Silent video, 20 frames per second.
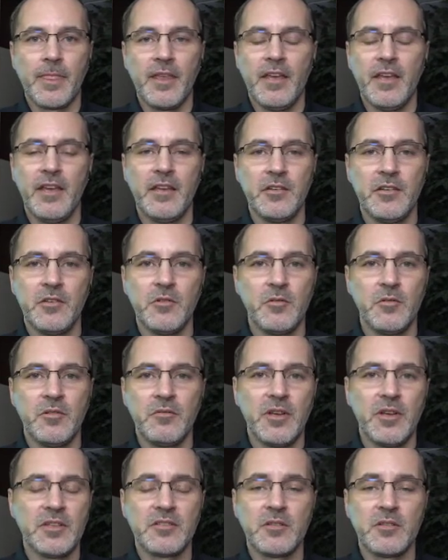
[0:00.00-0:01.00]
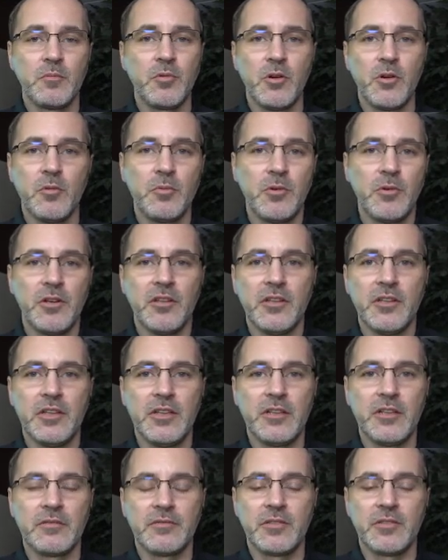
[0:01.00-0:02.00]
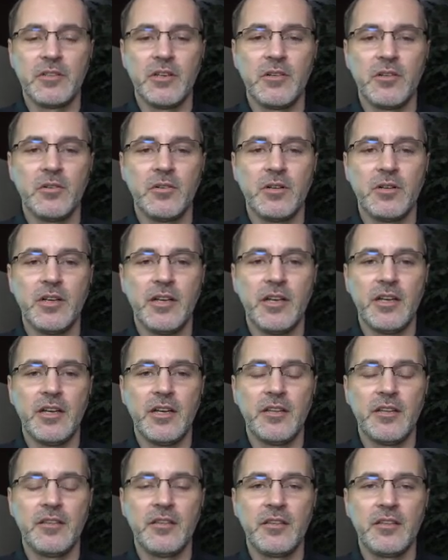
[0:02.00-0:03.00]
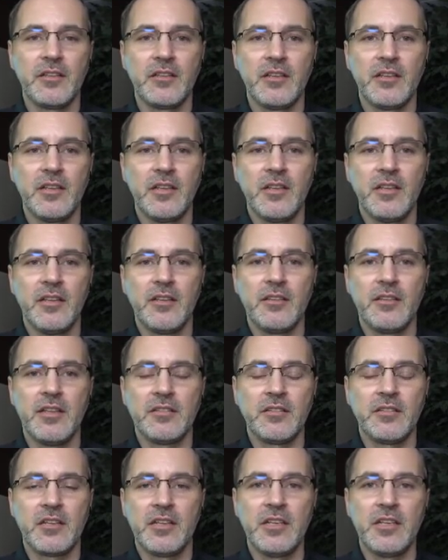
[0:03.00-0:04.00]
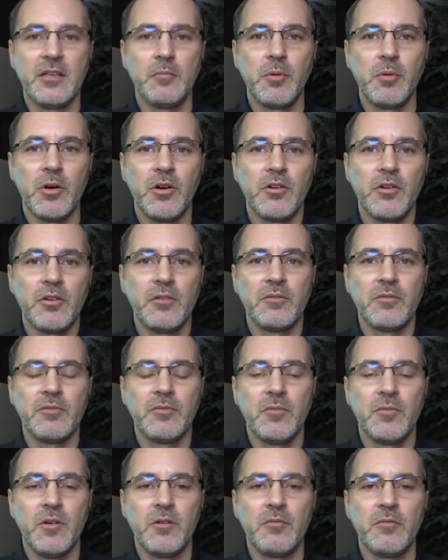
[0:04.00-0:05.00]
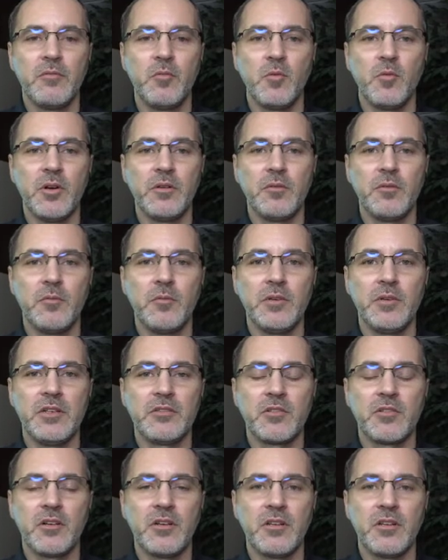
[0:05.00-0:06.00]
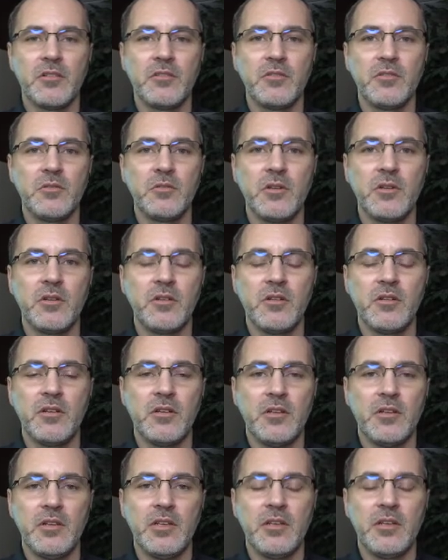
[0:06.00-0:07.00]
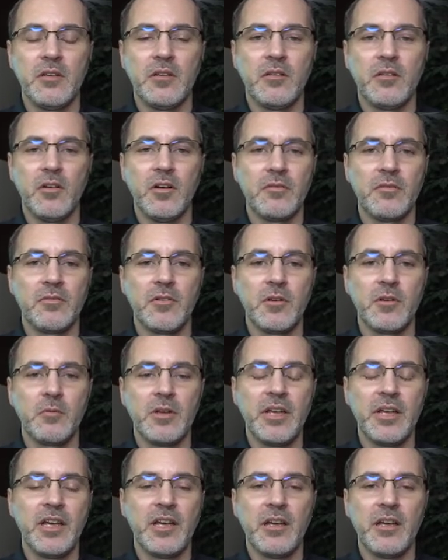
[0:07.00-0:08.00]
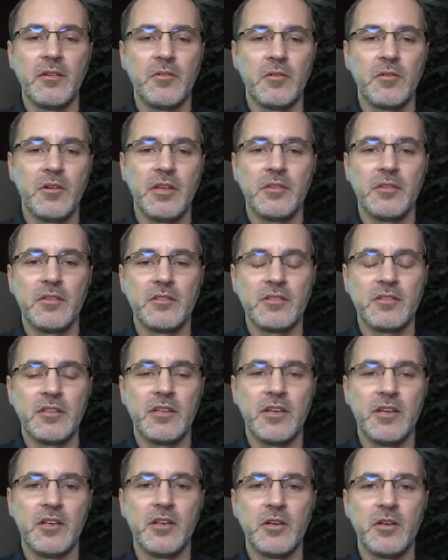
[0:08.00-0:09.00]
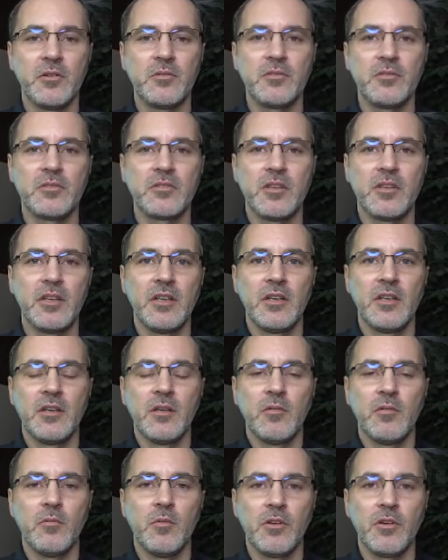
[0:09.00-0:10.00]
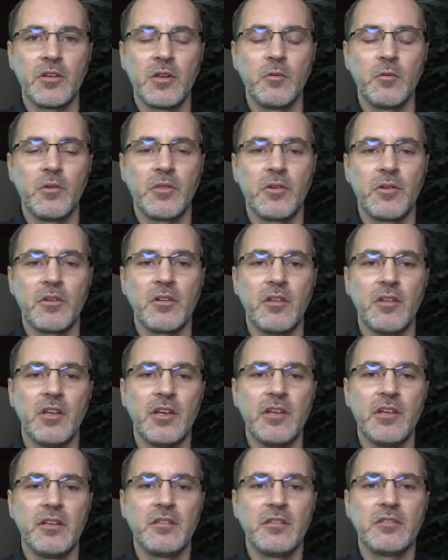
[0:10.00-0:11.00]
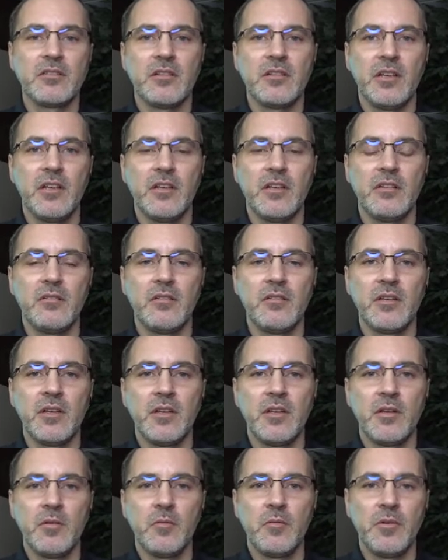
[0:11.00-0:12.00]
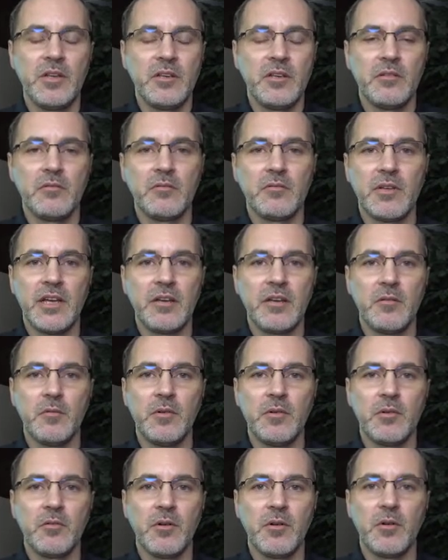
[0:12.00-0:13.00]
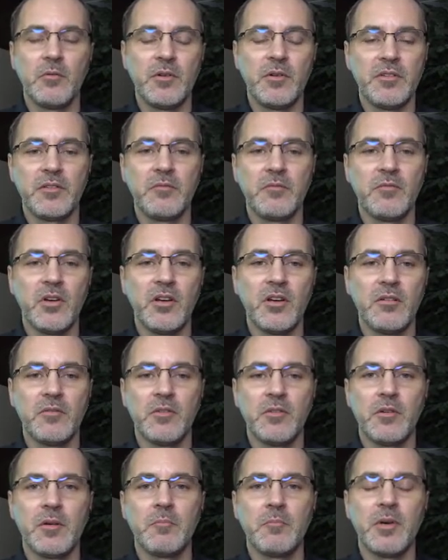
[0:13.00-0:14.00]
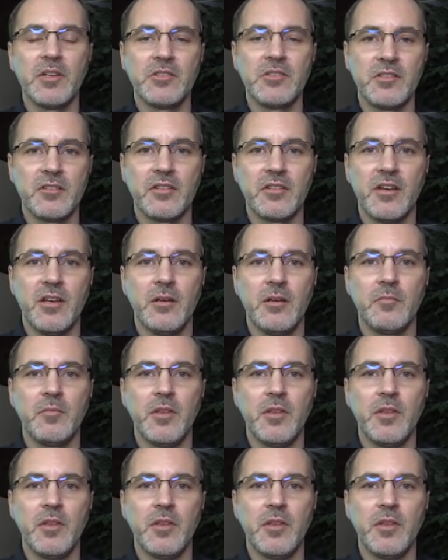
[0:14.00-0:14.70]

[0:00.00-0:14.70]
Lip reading: and you invest appropriately. So I think that's a key part of what we try to do in the offering we have around the CIOs, working with our clients, and we're always involved around budget time.